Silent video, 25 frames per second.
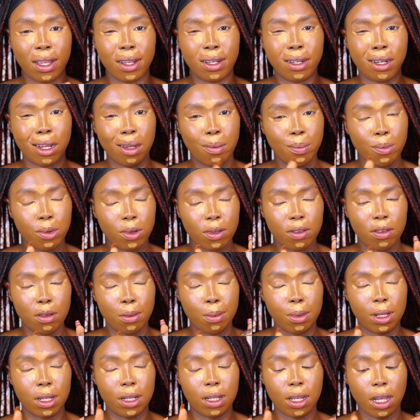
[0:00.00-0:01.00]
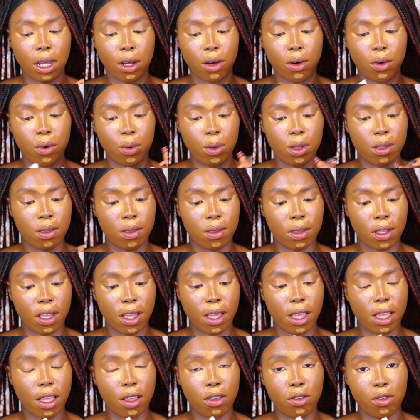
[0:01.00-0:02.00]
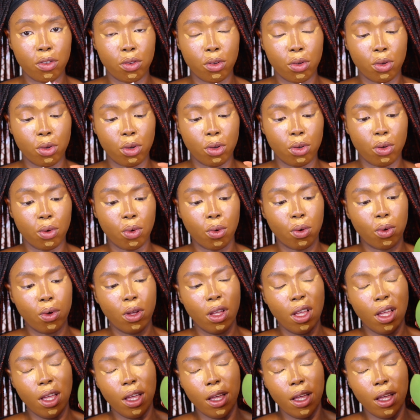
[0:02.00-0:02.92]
A damp beauty blender, I always say, in case you do not know,